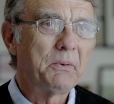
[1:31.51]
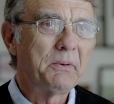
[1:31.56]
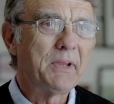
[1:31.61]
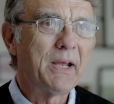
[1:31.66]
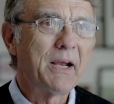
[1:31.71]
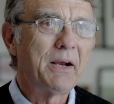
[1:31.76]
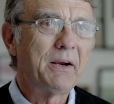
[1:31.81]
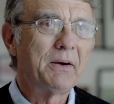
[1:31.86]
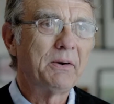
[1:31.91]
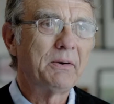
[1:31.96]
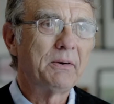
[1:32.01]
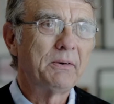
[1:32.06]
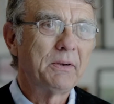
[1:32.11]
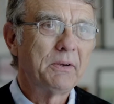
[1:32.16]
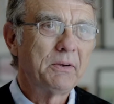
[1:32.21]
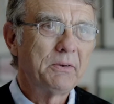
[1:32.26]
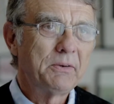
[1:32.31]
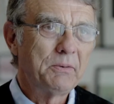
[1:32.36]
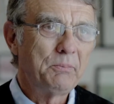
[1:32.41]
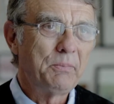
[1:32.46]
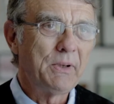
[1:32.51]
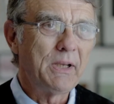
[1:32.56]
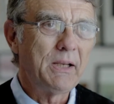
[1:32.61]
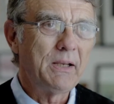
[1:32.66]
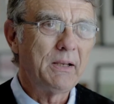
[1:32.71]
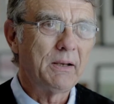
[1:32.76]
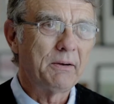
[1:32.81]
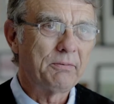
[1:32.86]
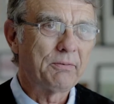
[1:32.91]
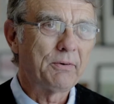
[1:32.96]
We're there to
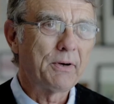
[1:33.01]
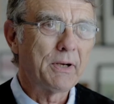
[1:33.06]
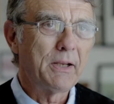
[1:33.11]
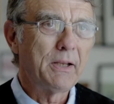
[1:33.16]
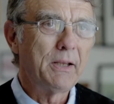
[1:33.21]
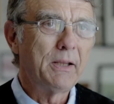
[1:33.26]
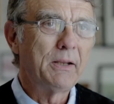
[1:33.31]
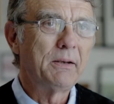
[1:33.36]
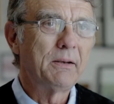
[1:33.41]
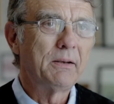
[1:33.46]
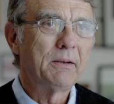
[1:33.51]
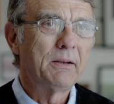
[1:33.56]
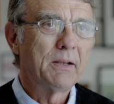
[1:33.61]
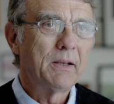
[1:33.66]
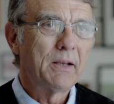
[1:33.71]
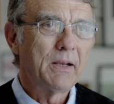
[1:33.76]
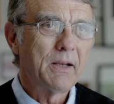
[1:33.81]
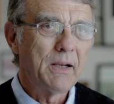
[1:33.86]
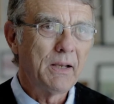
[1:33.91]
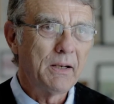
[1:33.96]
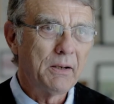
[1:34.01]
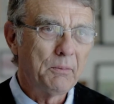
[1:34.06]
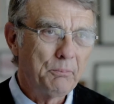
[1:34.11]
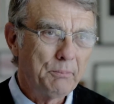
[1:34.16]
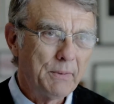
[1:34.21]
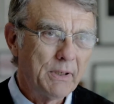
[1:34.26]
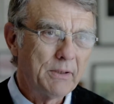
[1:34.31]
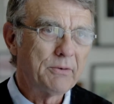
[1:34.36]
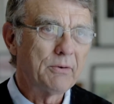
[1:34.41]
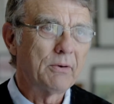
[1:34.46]
be a friend and a
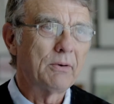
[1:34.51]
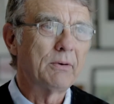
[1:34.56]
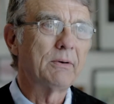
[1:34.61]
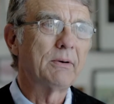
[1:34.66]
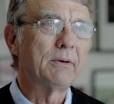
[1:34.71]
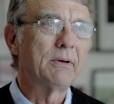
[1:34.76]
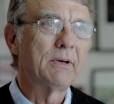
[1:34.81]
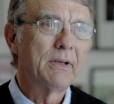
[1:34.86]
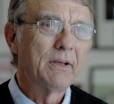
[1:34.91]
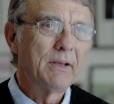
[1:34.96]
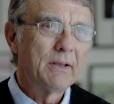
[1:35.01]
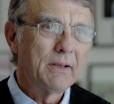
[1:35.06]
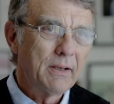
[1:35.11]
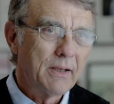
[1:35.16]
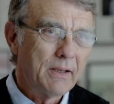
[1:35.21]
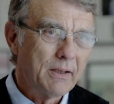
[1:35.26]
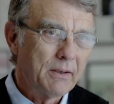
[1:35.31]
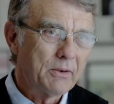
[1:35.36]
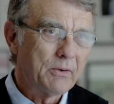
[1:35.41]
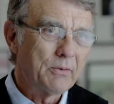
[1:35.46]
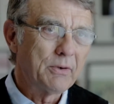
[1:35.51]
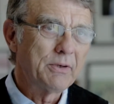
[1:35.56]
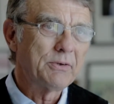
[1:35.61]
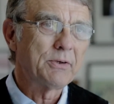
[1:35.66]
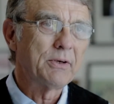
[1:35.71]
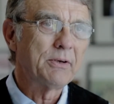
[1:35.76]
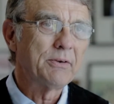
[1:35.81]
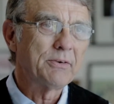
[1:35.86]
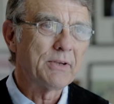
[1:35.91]
mentor and a Christian